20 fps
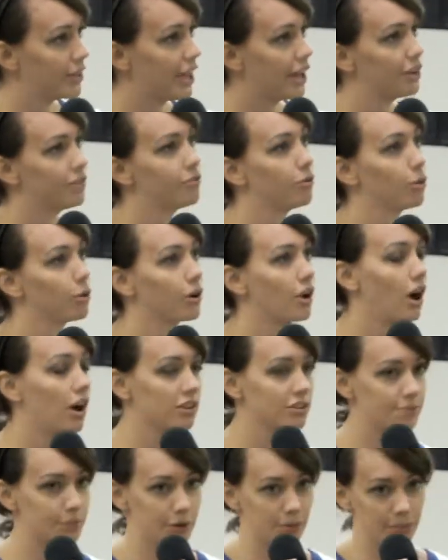can't afford
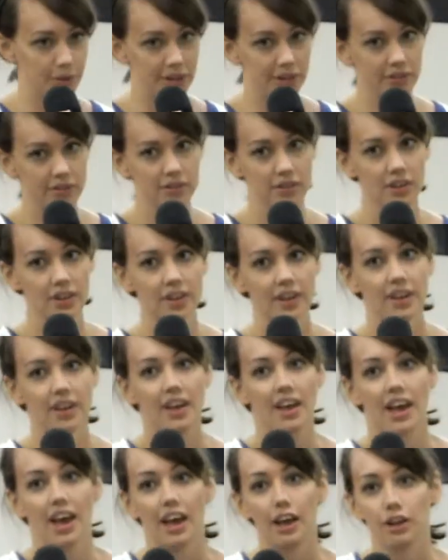hospital bills,
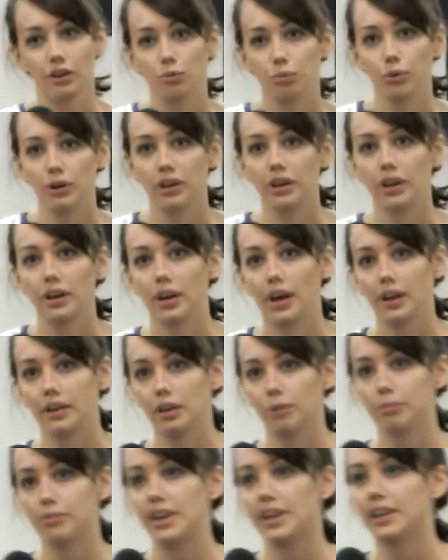and we
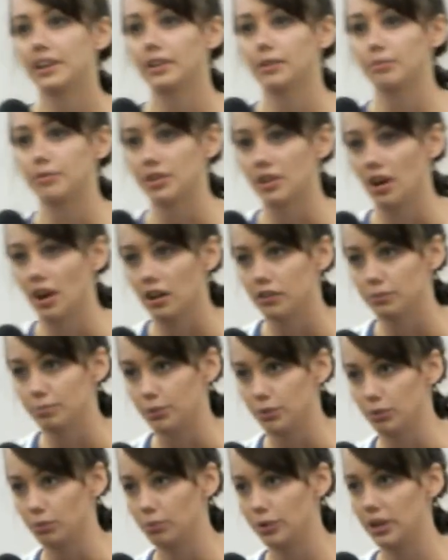end up taking them to the
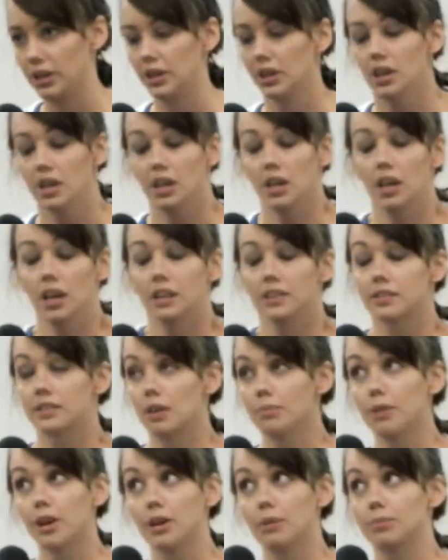hospital. We
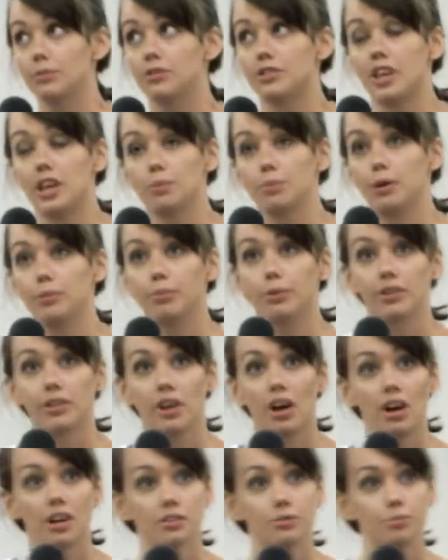sometimes take people to
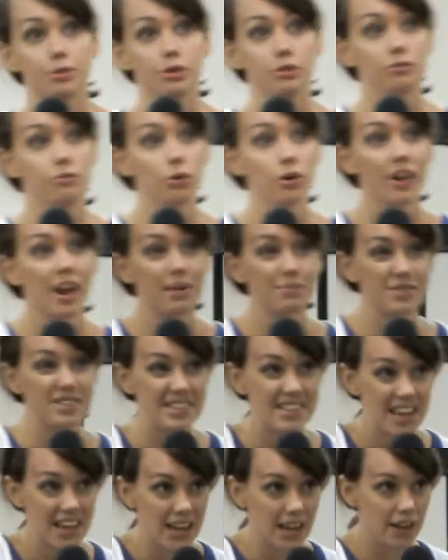the hospital 4 times
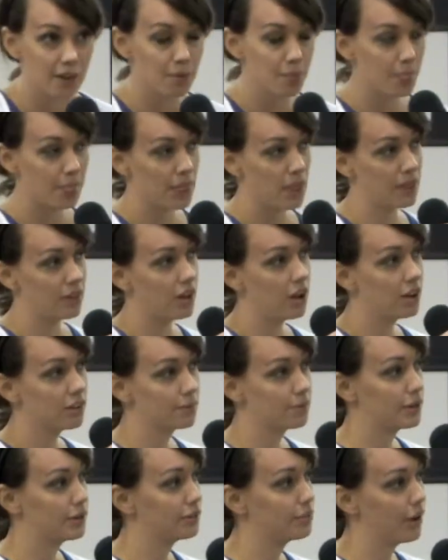a day, and the
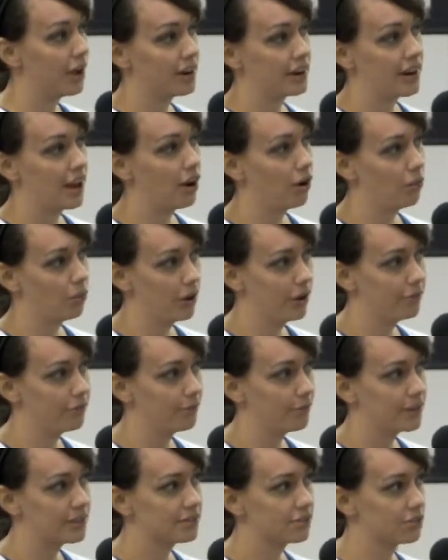hospital is about an hour away
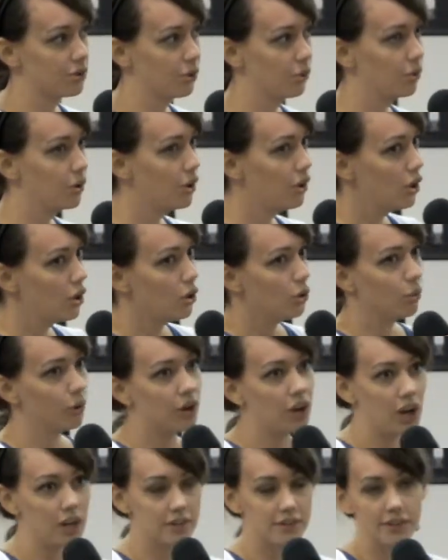from us. So
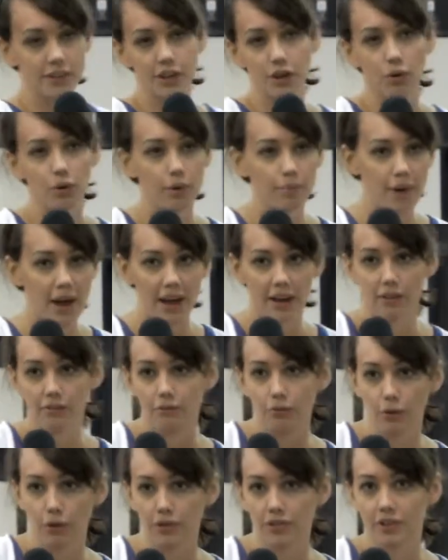we're constantly going back
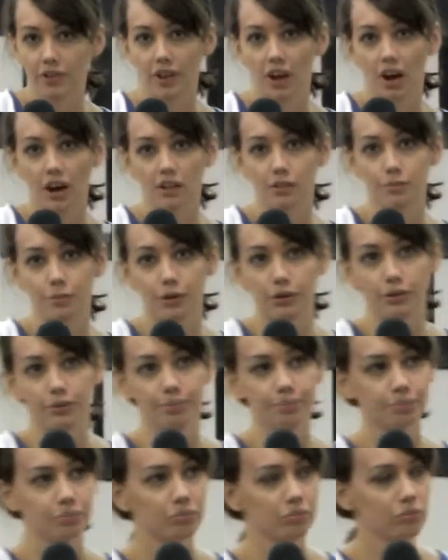and forth to the hospital.
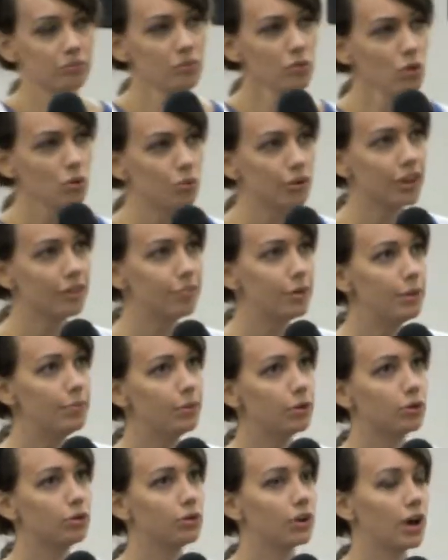We have
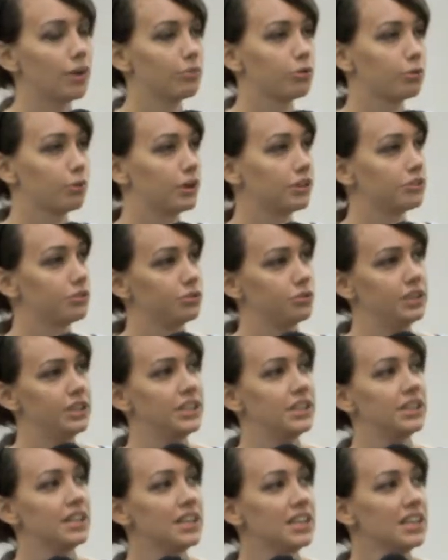people who come to us who
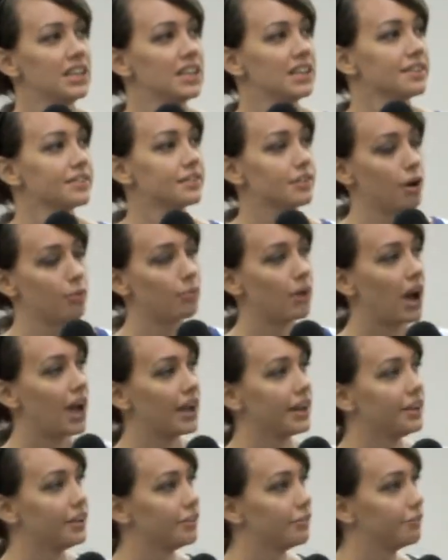need some
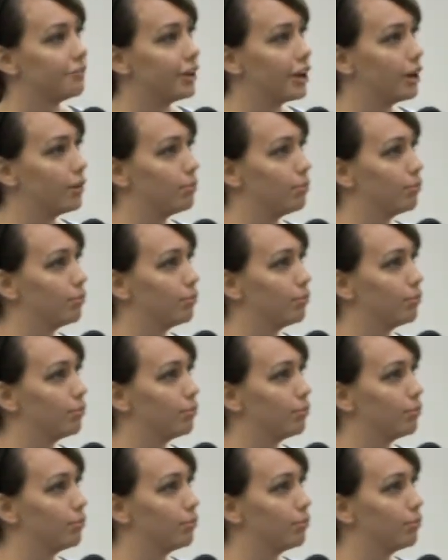kind of